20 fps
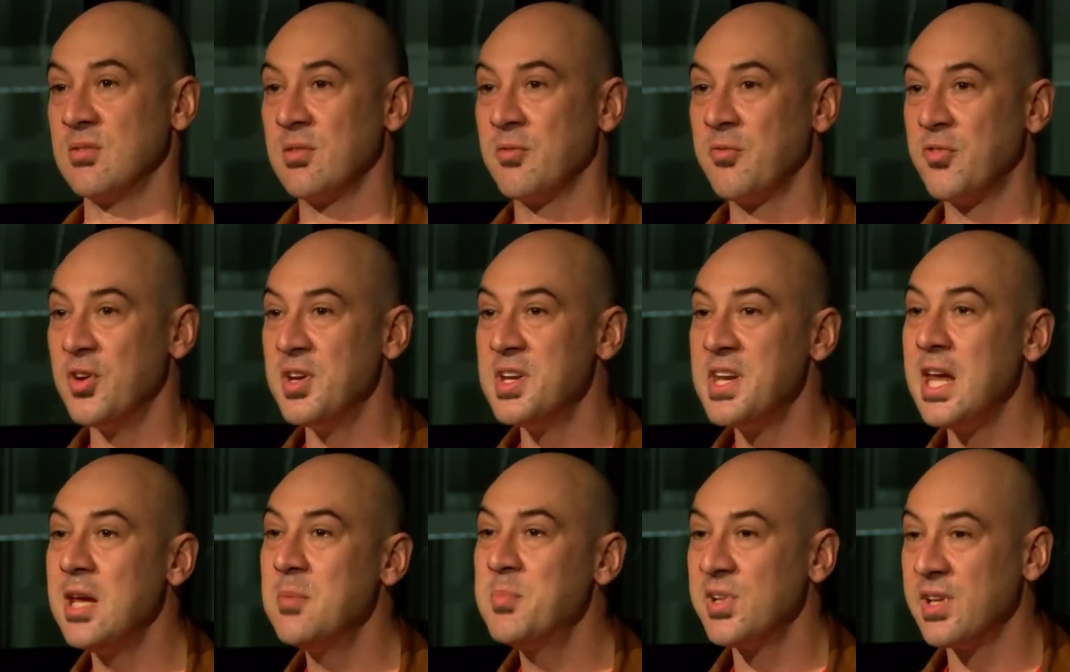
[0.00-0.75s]
for
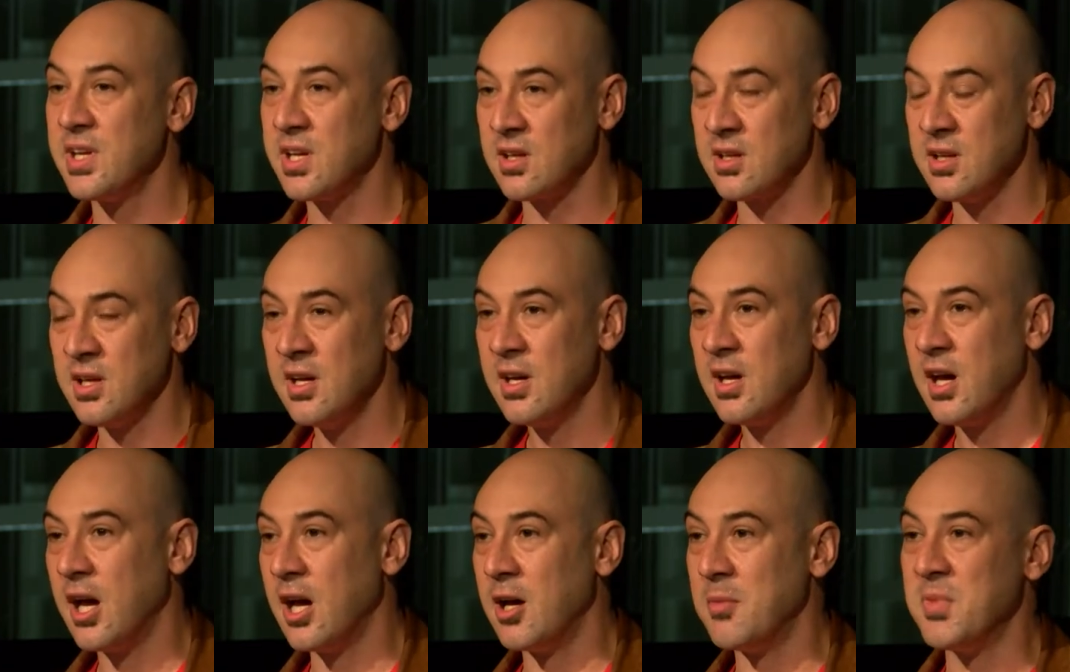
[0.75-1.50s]
enabling
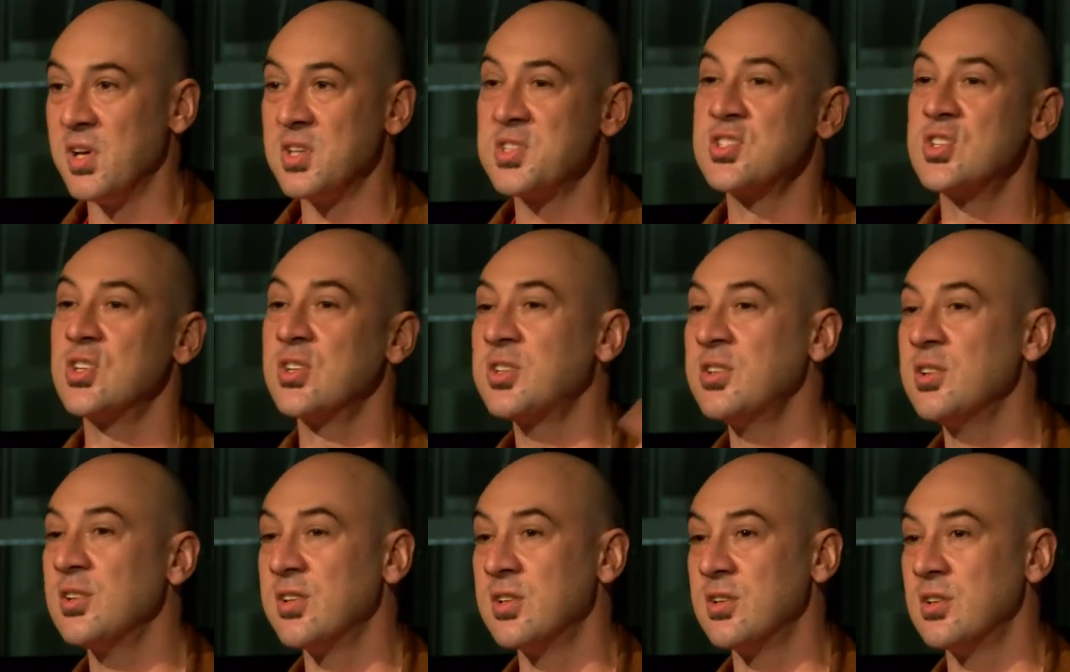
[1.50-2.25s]
um, a
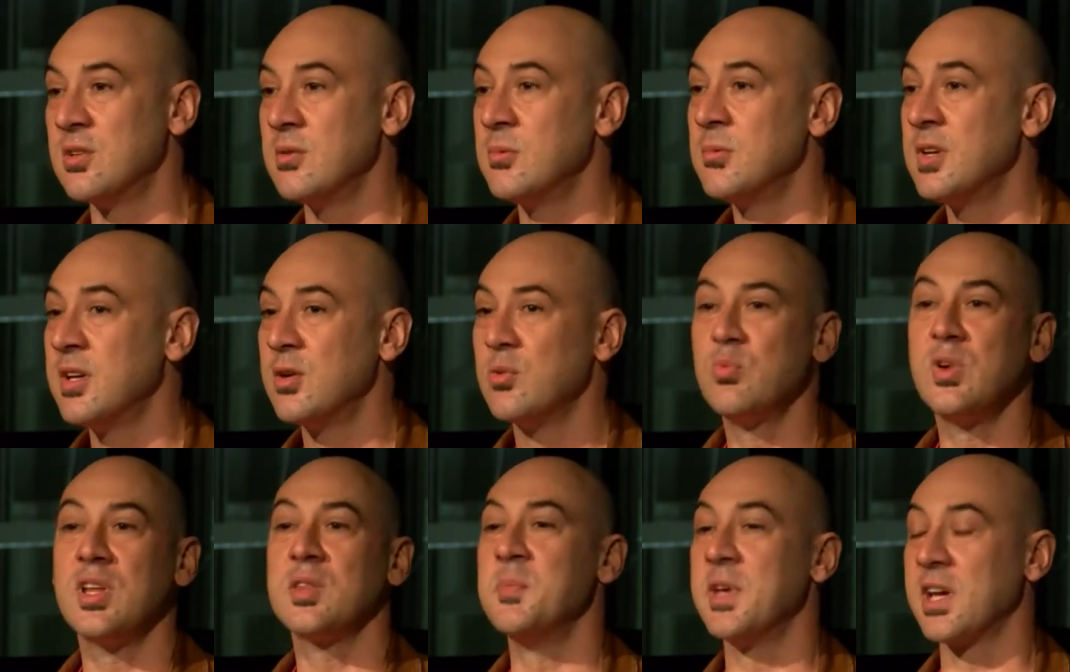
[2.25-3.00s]
circular
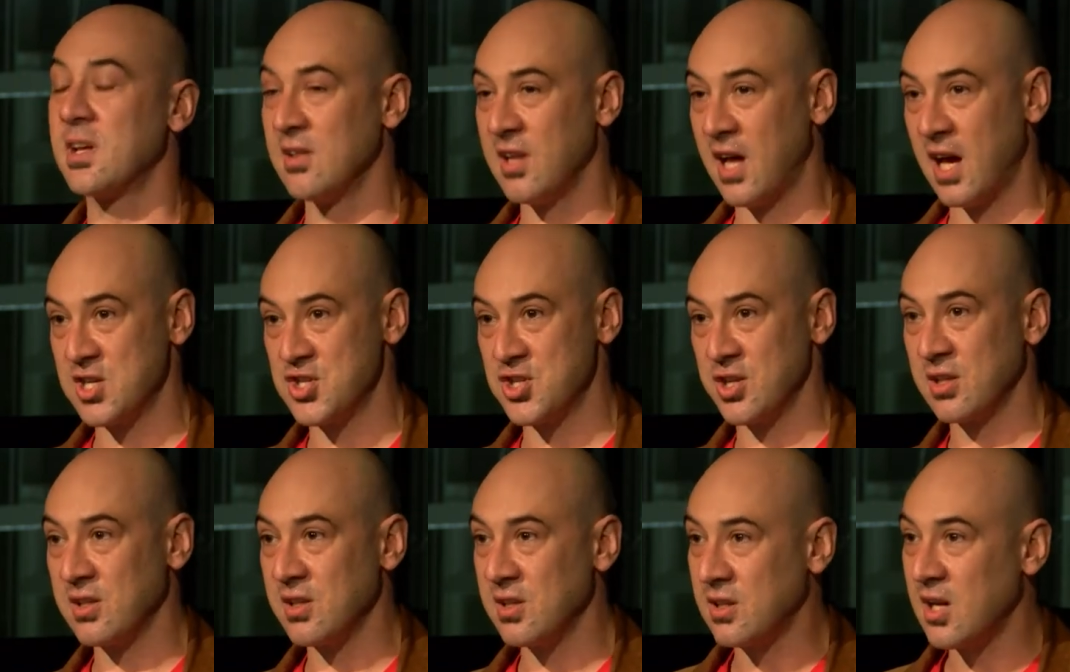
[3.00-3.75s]
rhythmic
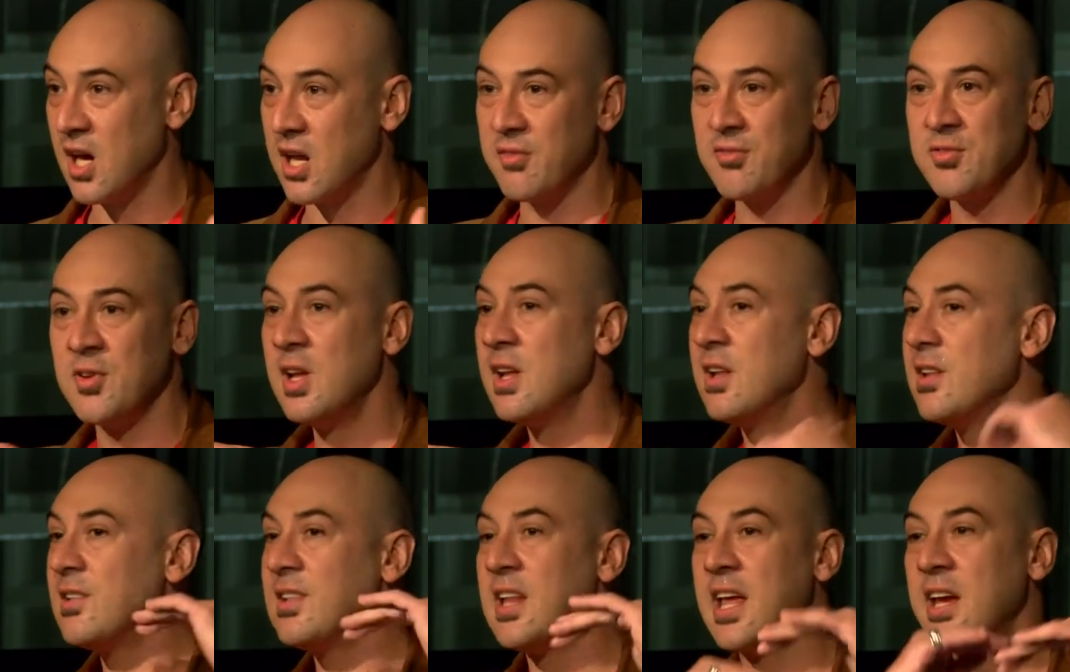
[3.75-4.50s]
logic, a kind of
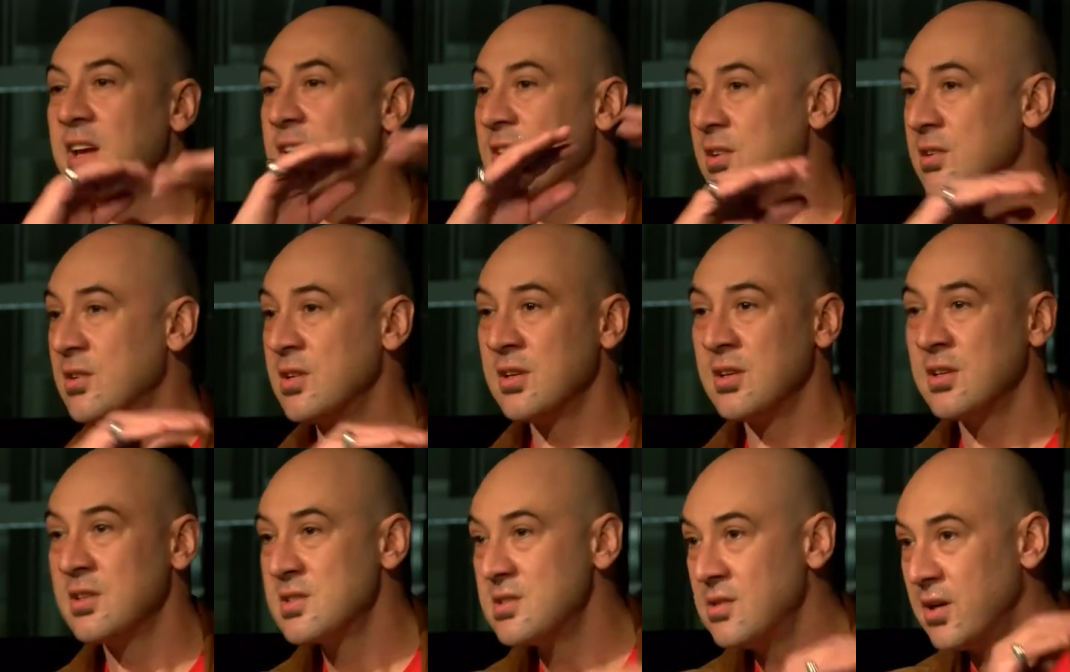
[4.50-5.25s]
layered
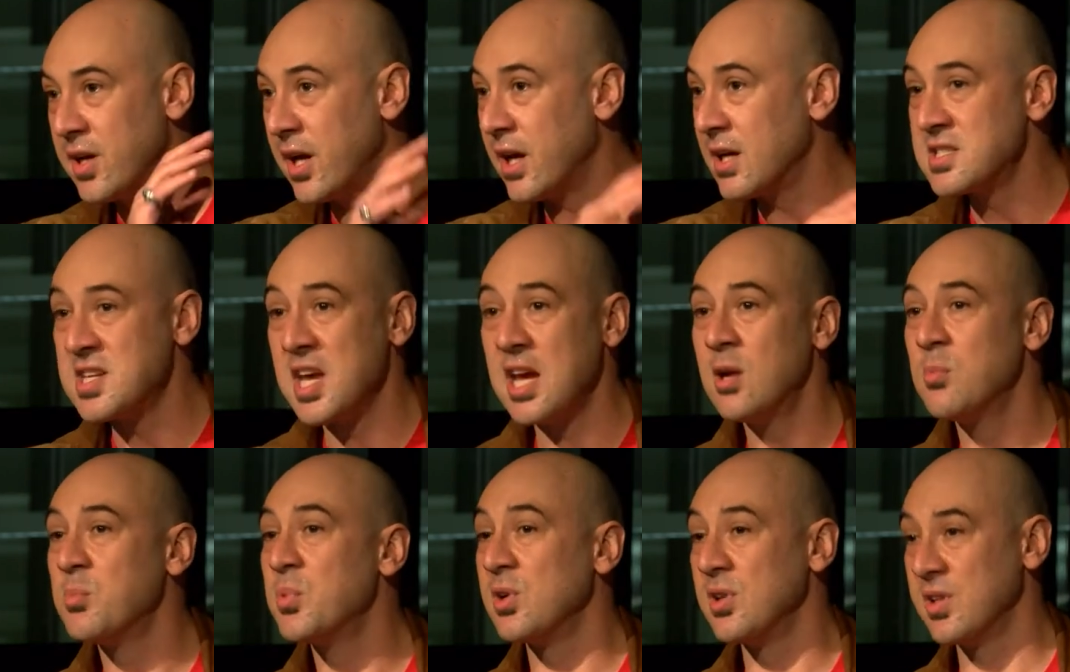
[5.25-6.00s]
uh,
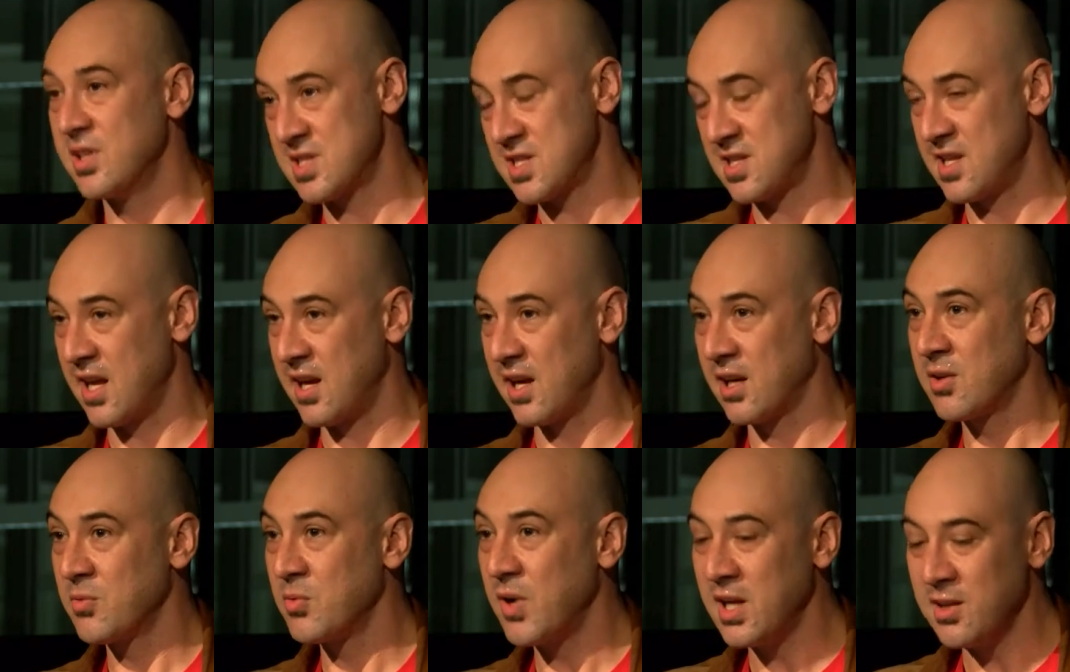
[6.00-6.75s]
timbral aesthetic,
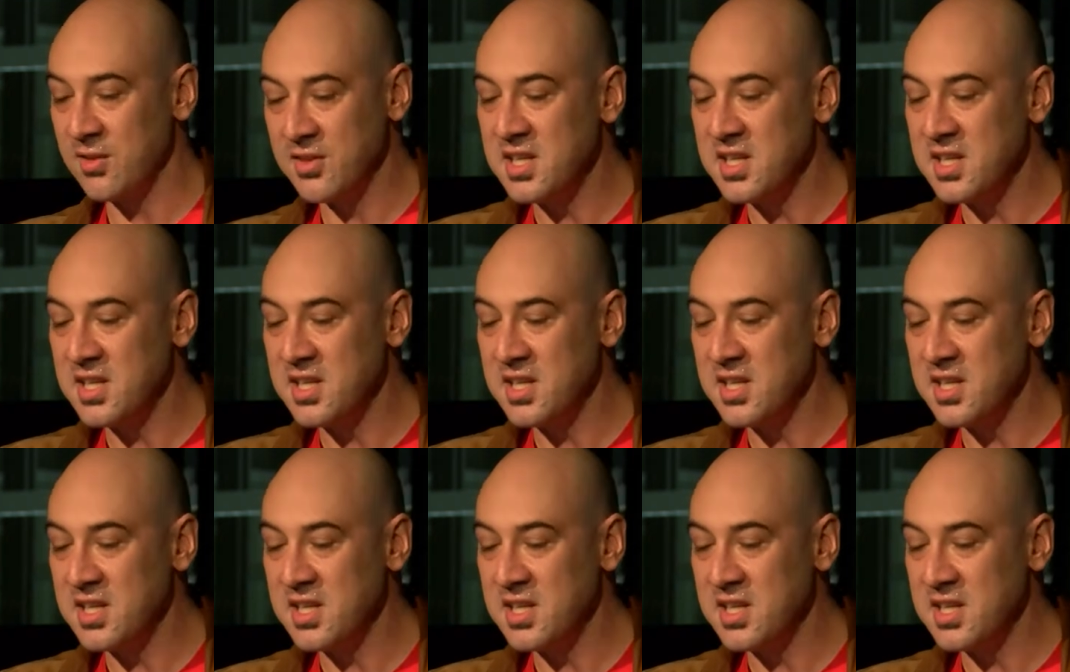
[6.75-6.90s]
right?